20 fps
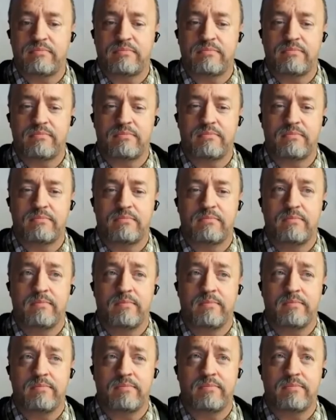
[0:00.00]

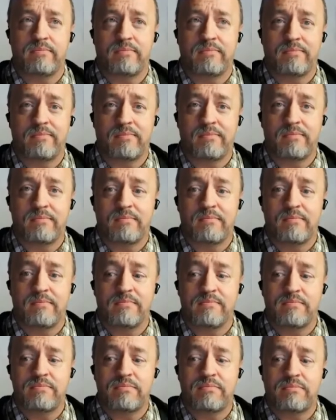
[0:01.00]

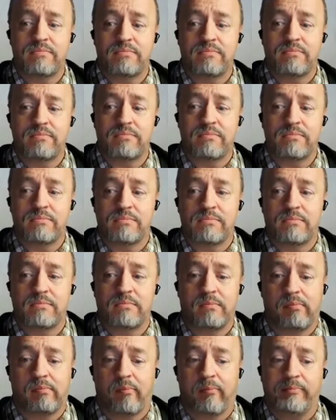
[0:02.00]

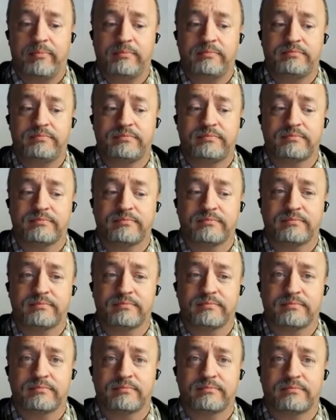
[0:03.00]

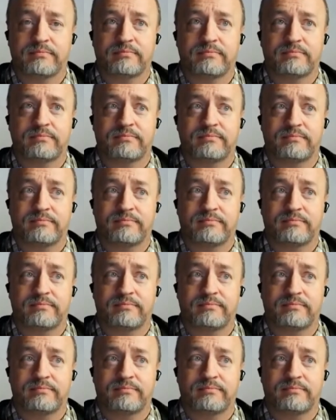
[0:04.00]
(silent)